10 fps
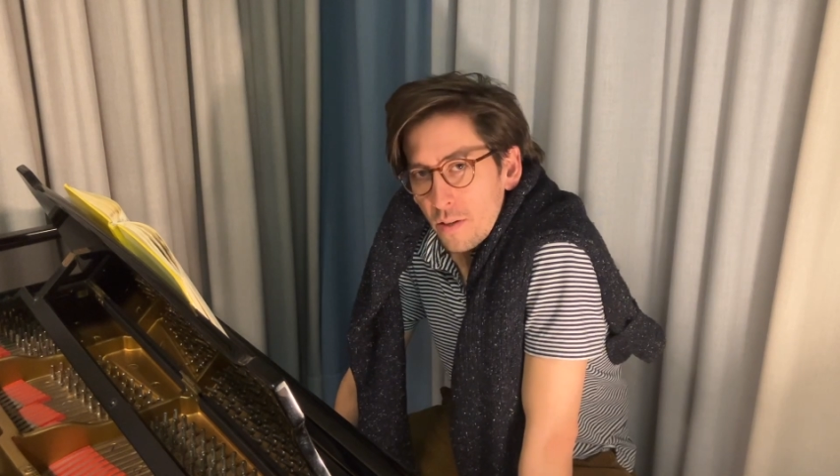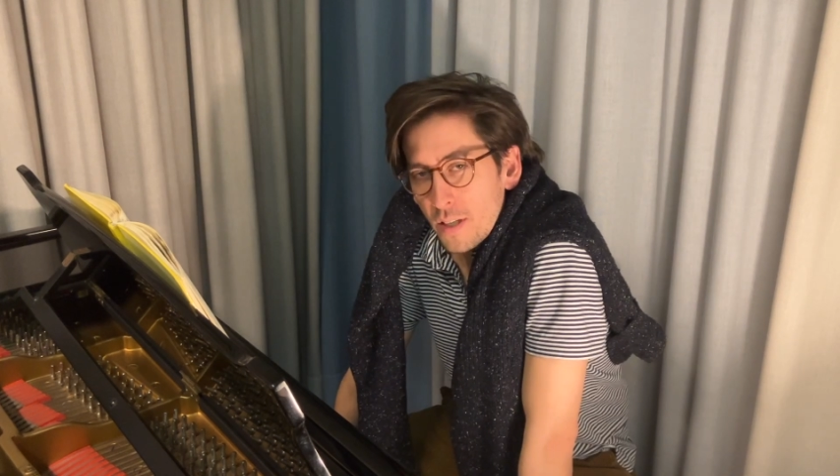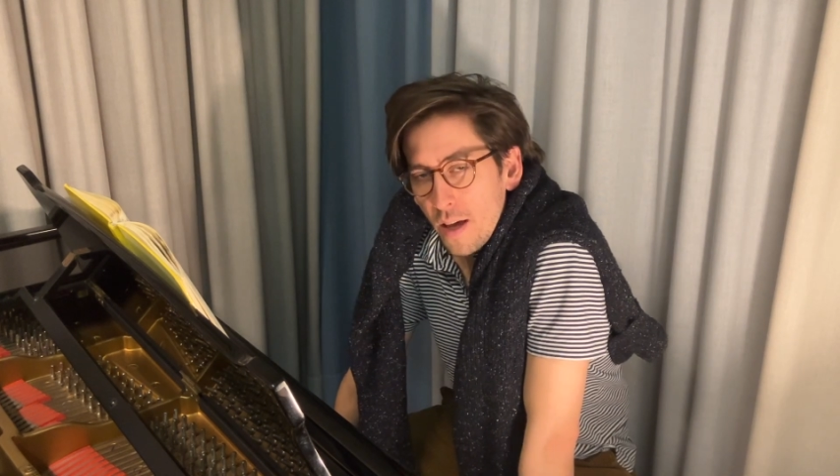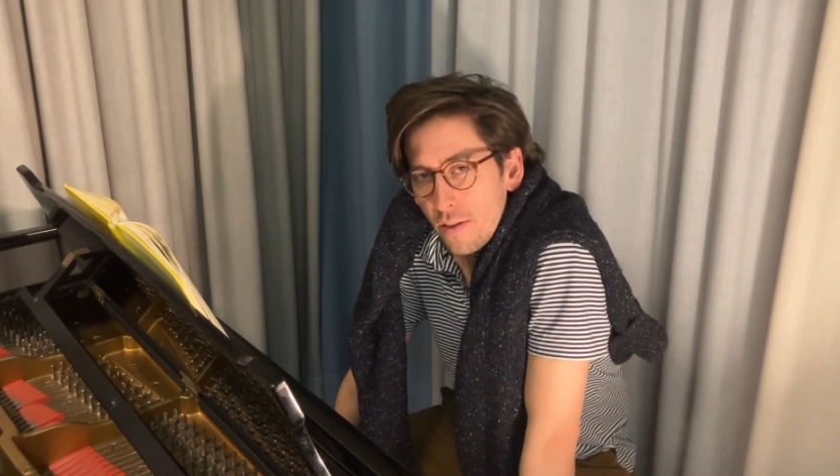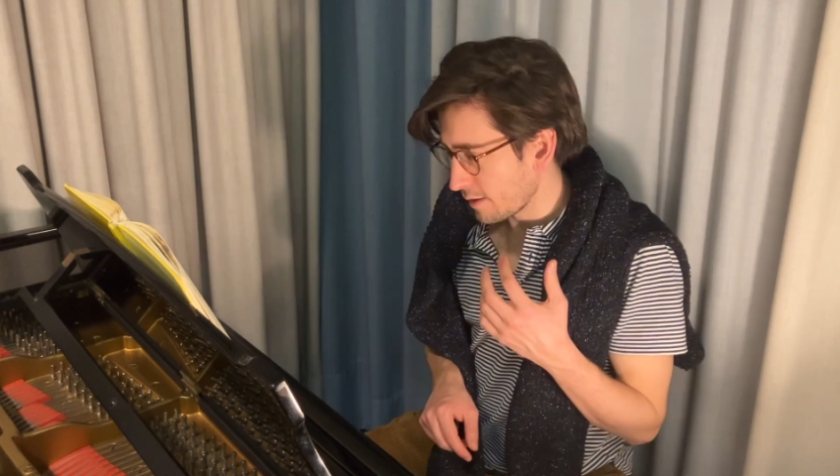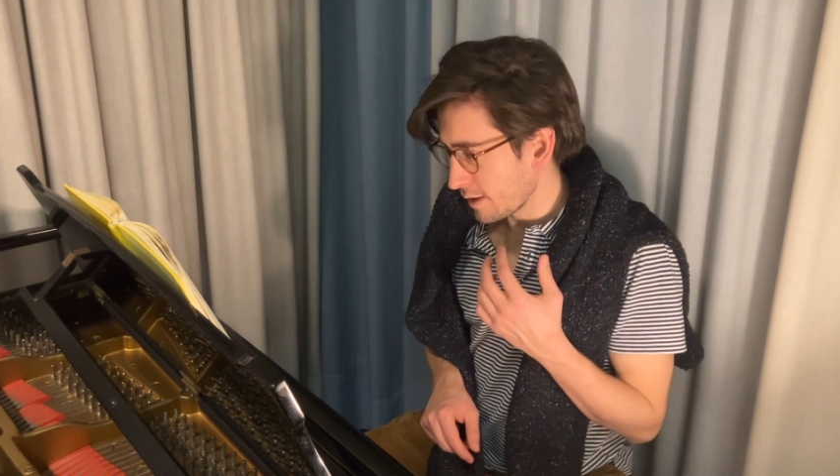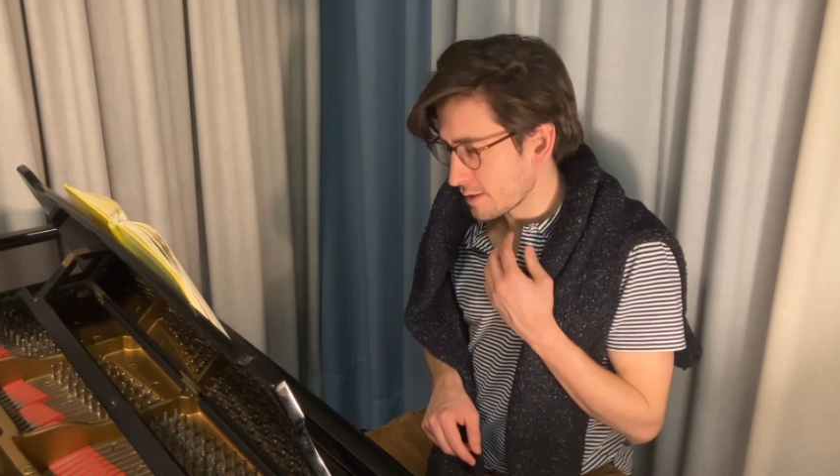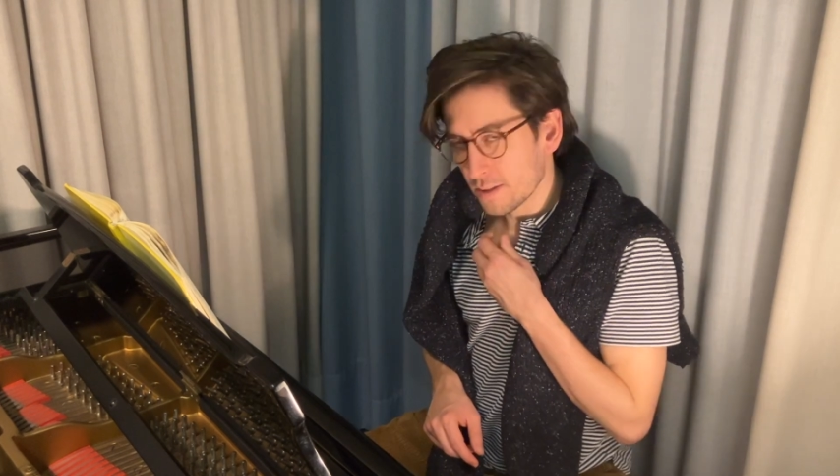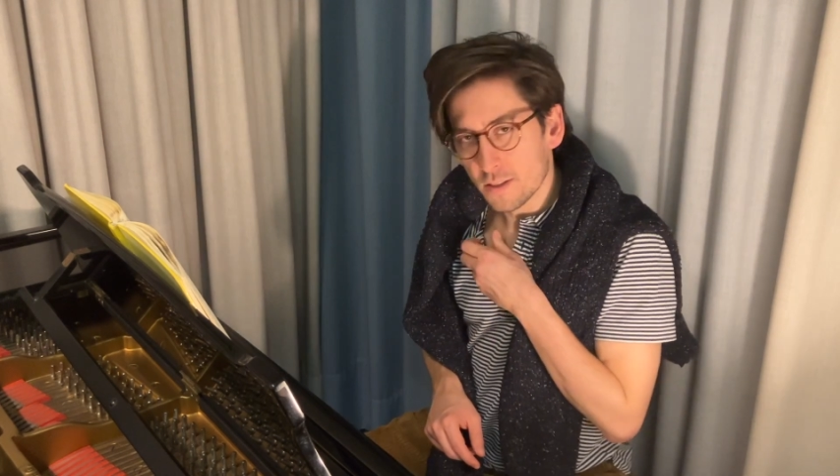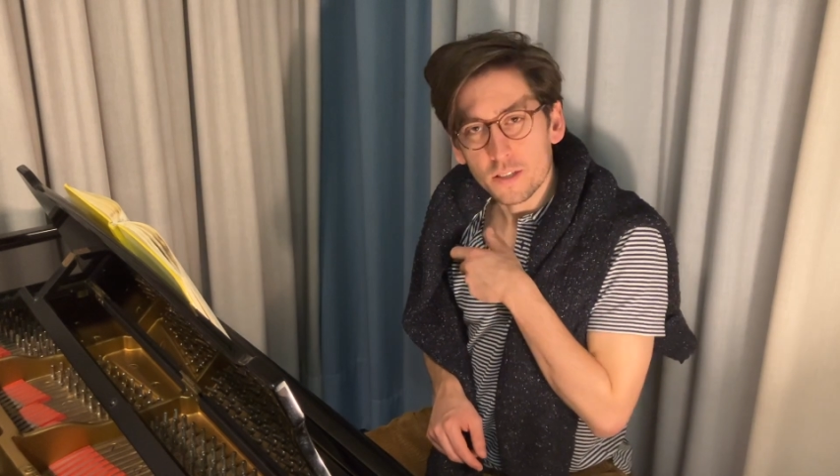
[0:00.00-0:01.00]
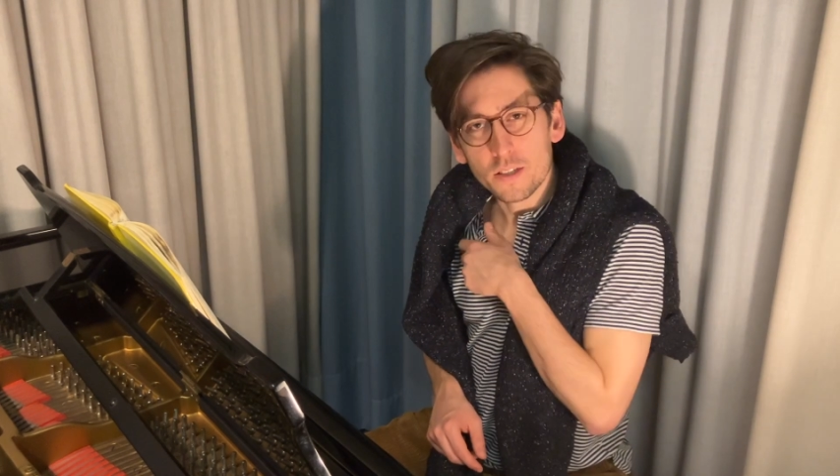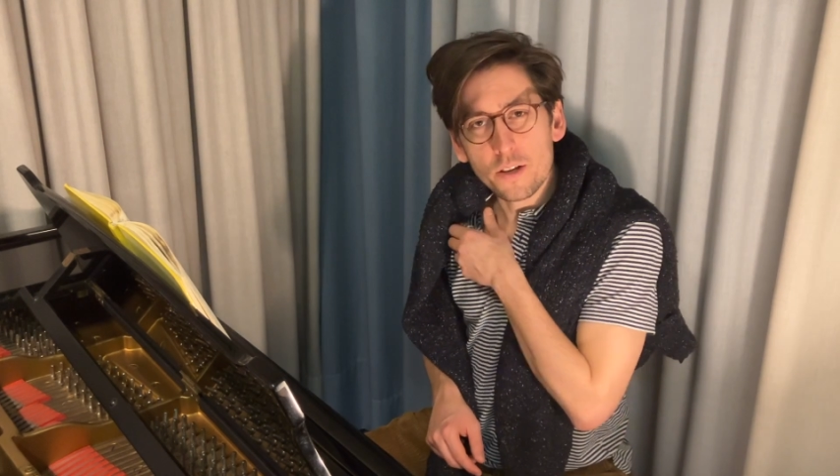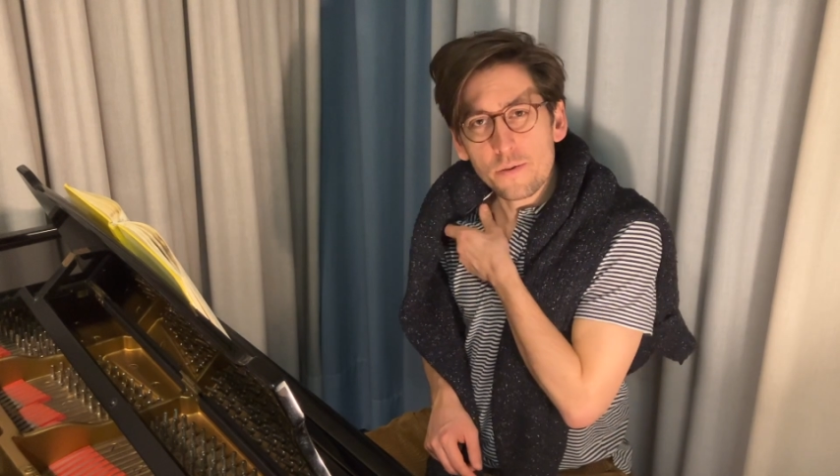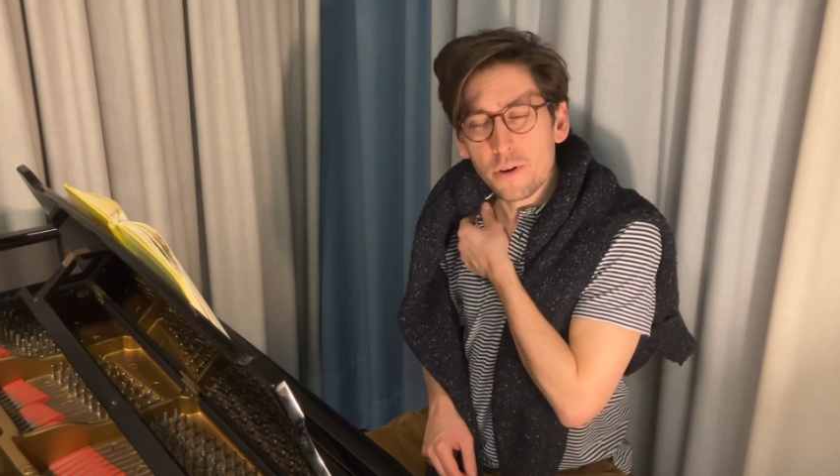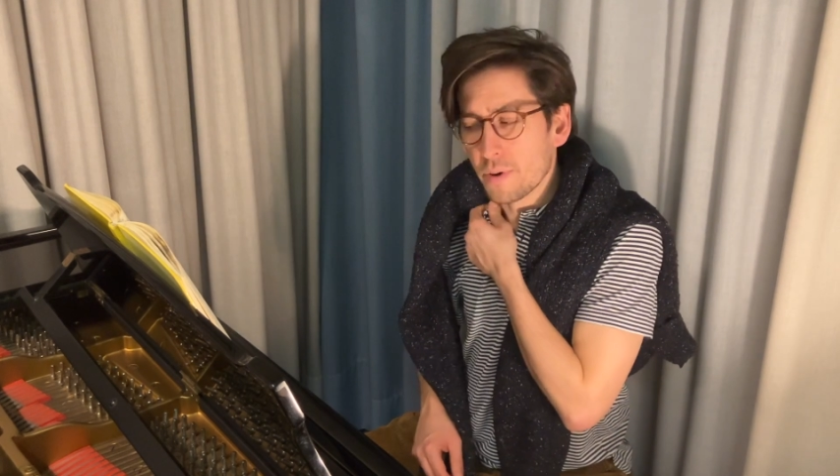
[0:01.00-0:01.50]
death. It's a
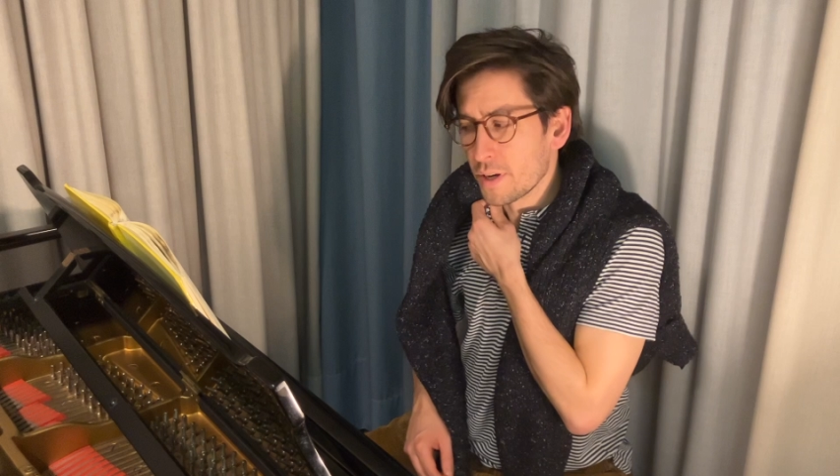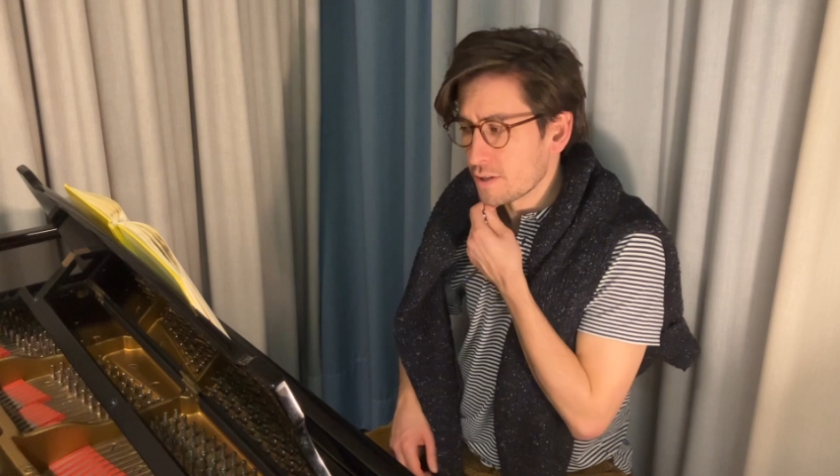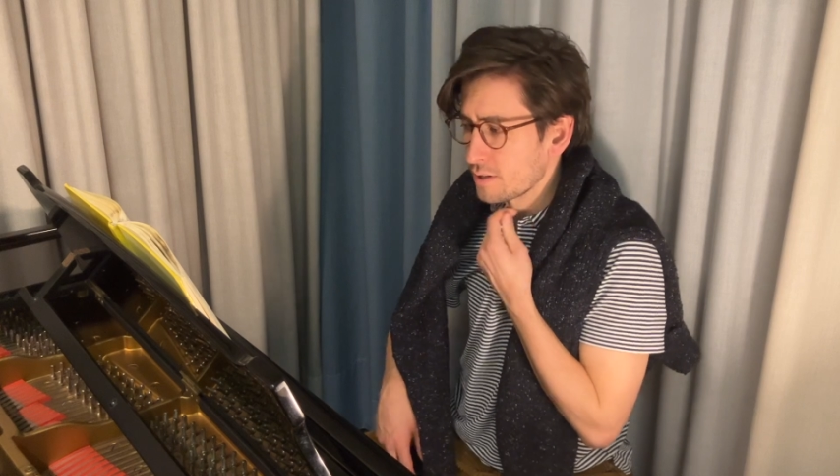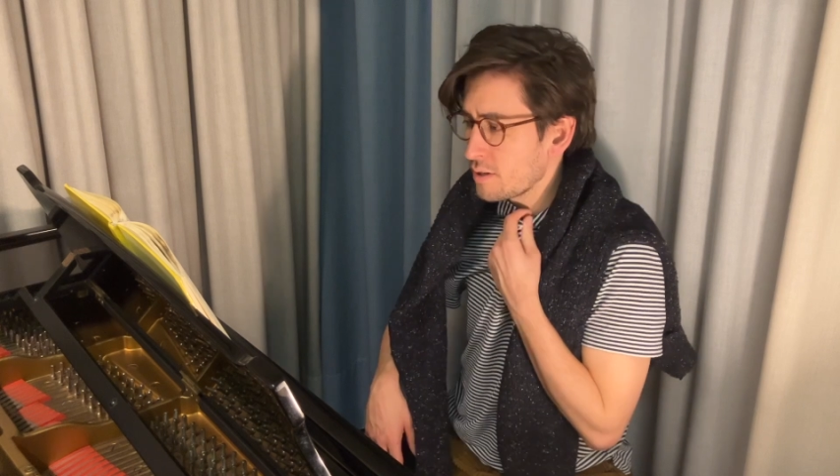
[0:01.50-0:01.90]
deterioration